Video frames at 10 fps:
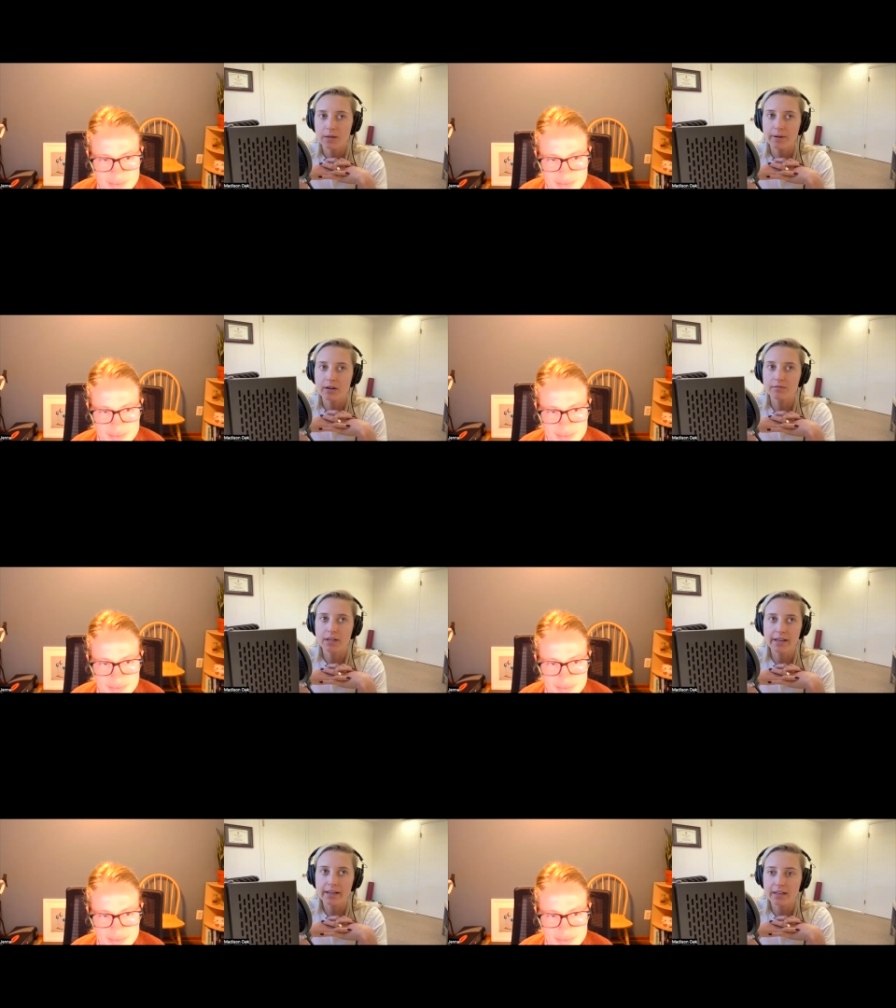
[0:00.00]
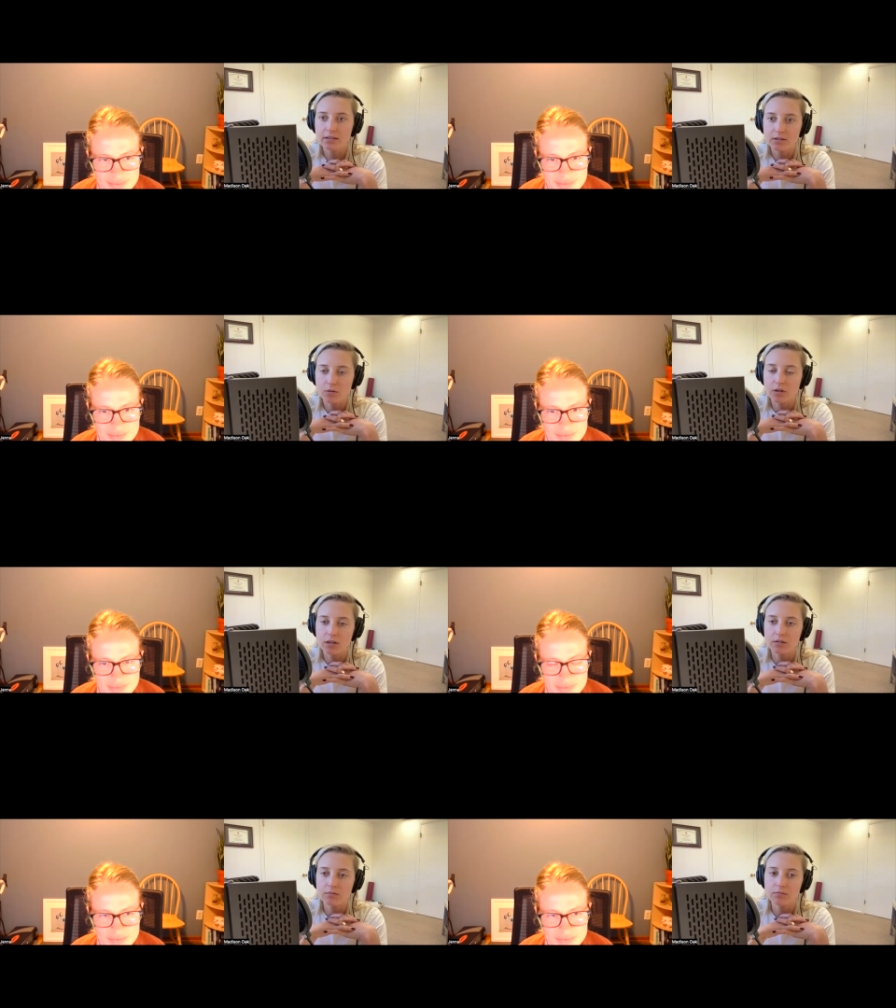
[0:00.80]
a pair of leggings
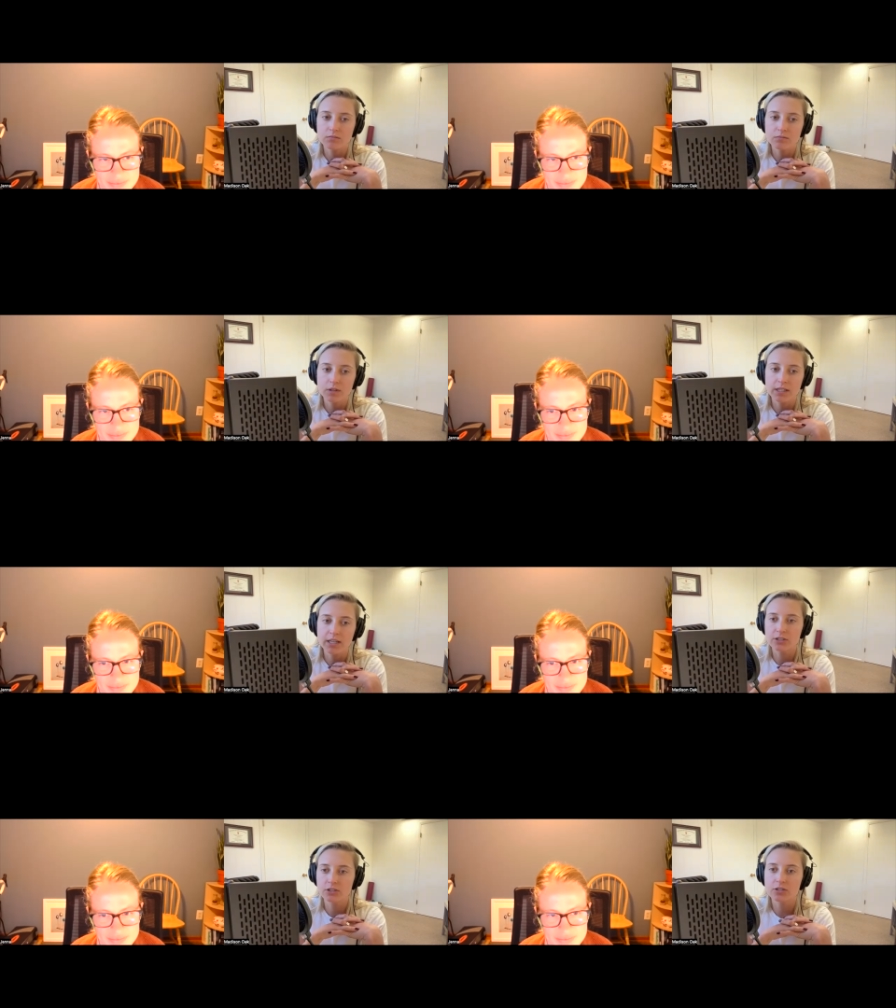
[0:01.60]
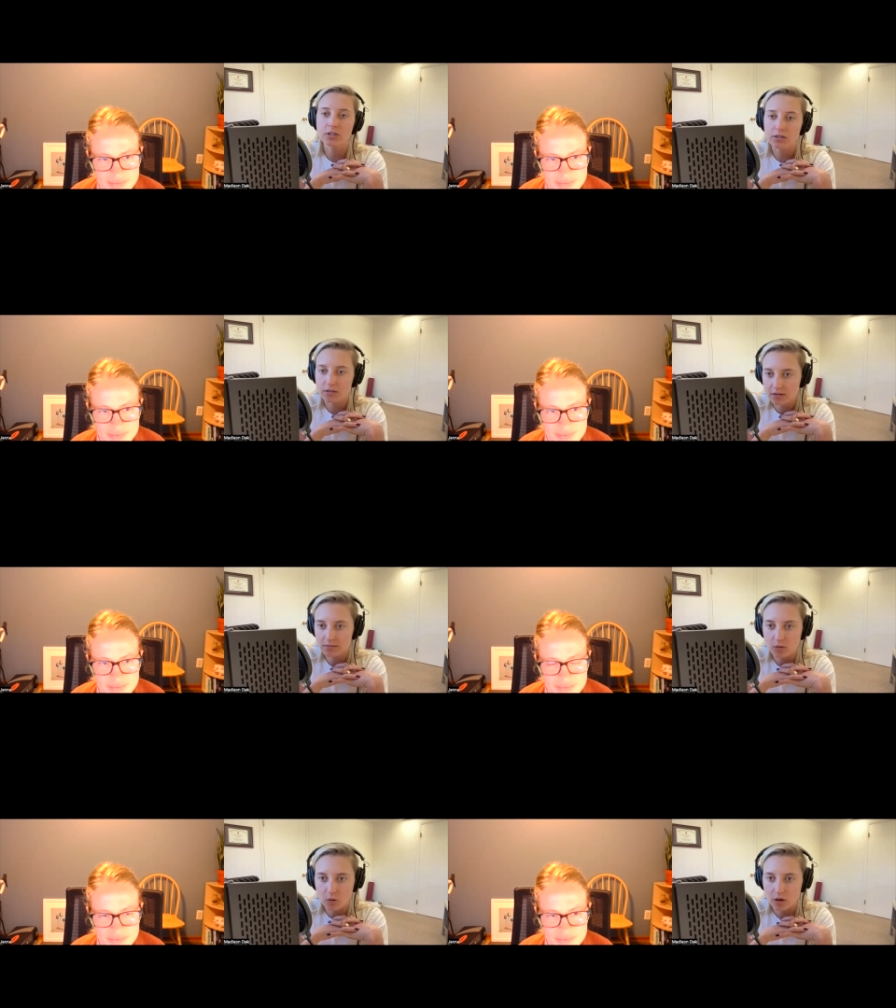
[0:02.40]
or really nice dessert
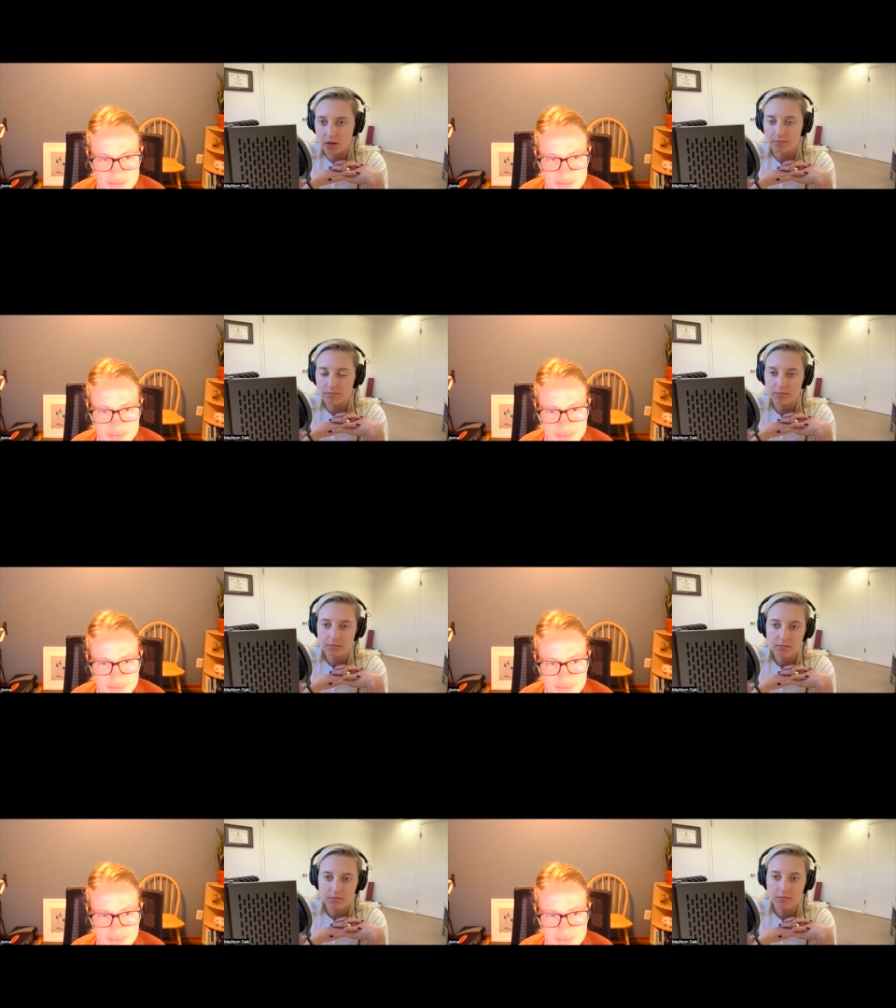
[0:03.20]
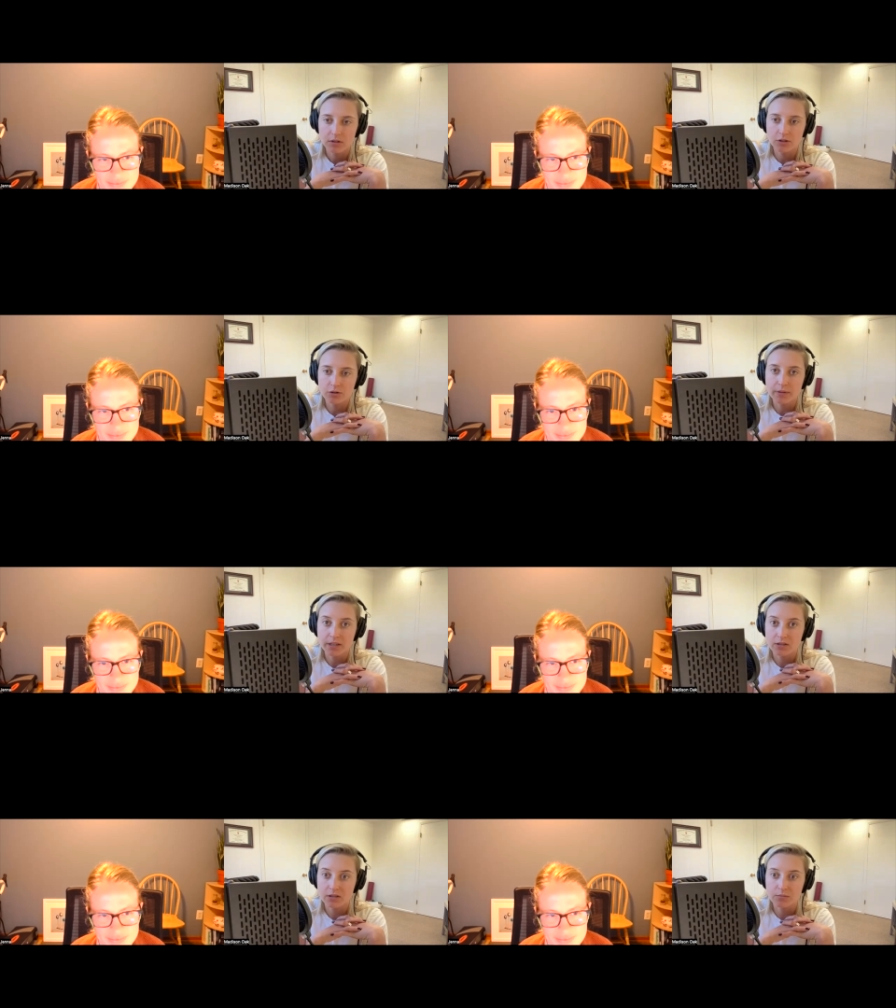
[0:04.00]
or a new
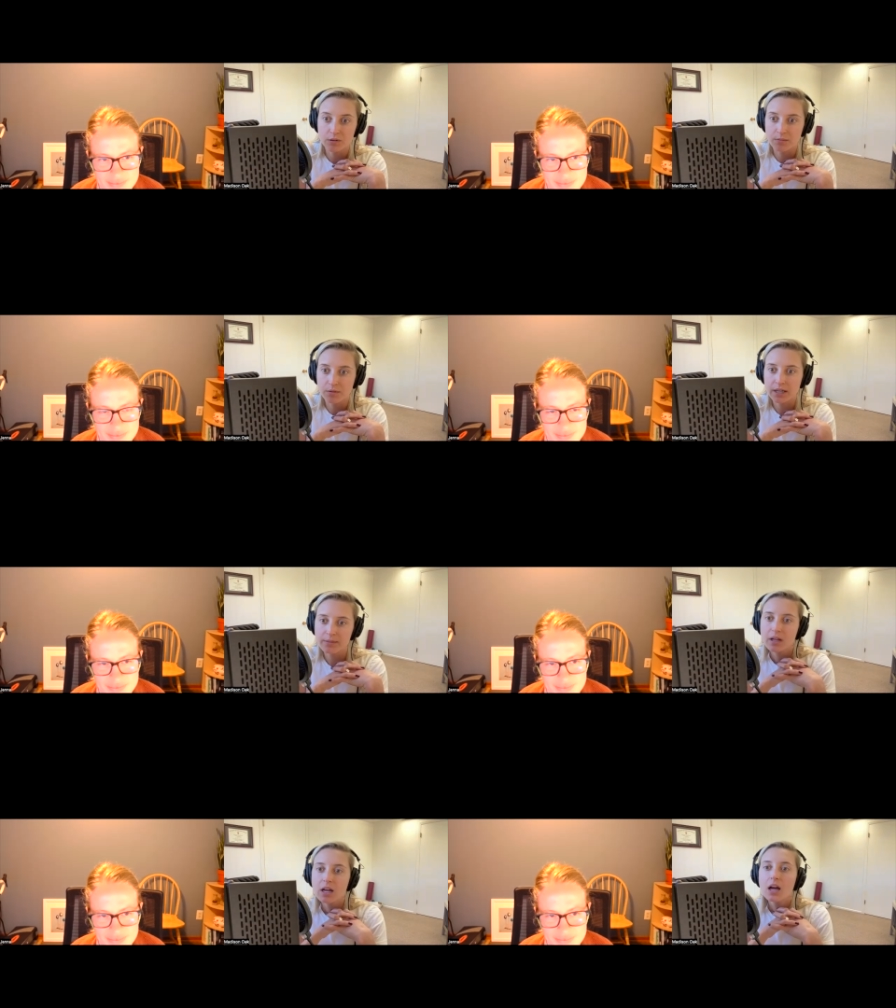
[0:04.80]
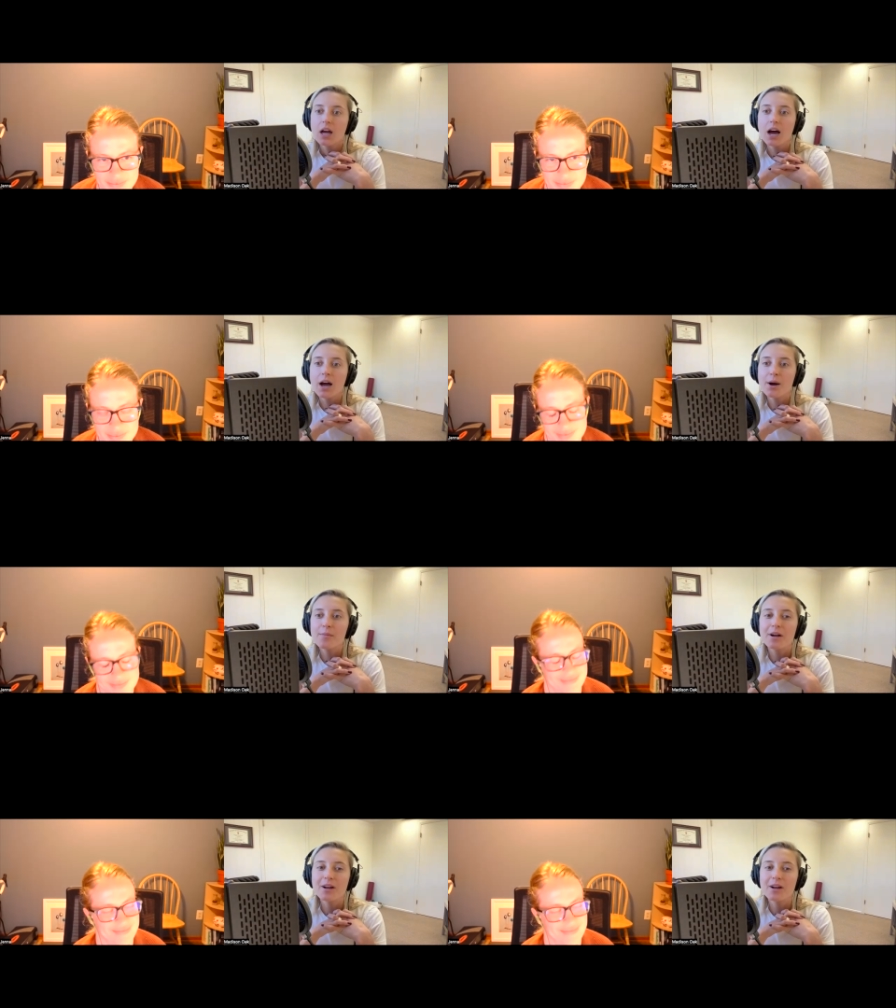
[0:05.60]
mixer, probably. Um,